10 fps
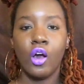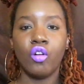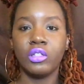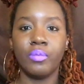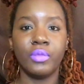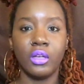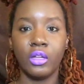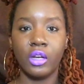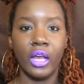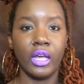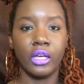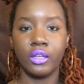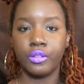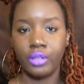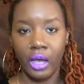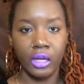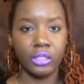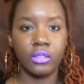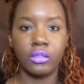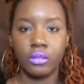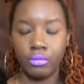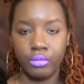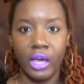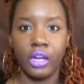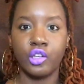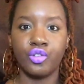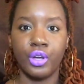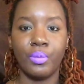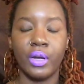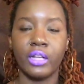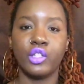or something. Like, yes, that extreme, and I